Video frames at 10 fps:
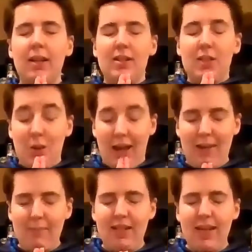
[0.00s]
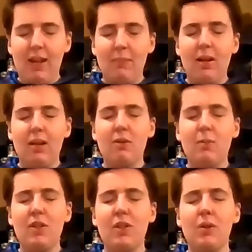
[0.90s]
So hand me down my
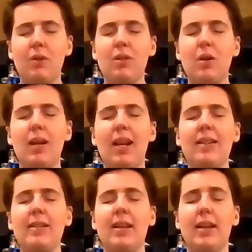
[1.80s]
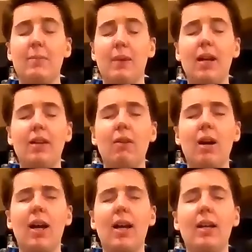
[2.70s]
ruby shoes, I'll lend to hear my
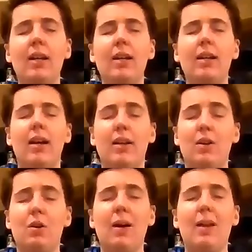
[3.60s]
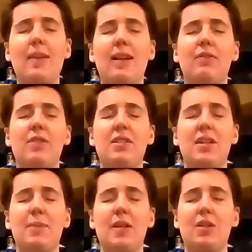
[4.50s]
cry. I know I begged for
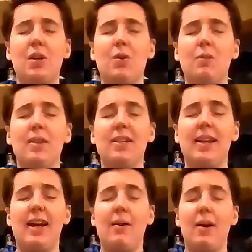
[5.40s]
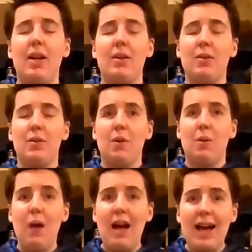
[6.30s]
sepia tone, but now I don't know
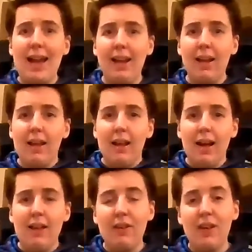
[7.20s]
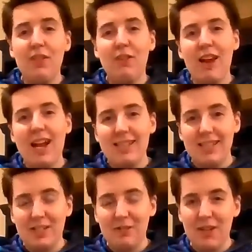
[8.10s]
why. I've learned the grass
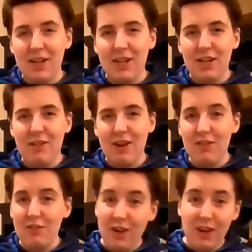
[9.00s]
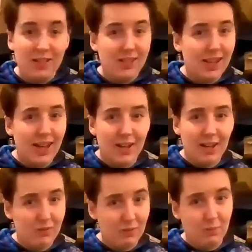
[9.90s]
is greener on the far side
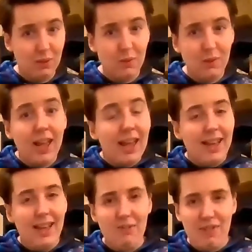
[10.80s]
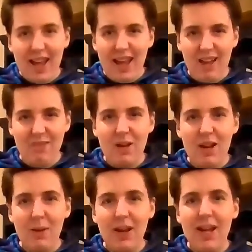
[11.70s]
of the moon. If I have my
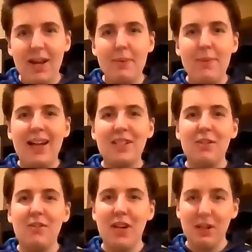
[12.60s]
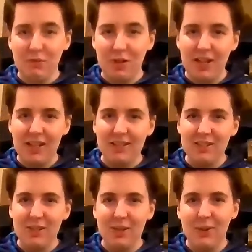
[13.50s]
way, I'll be back to green real
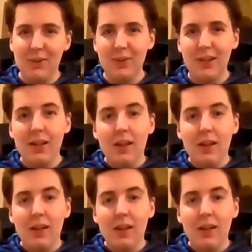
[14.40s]
soon.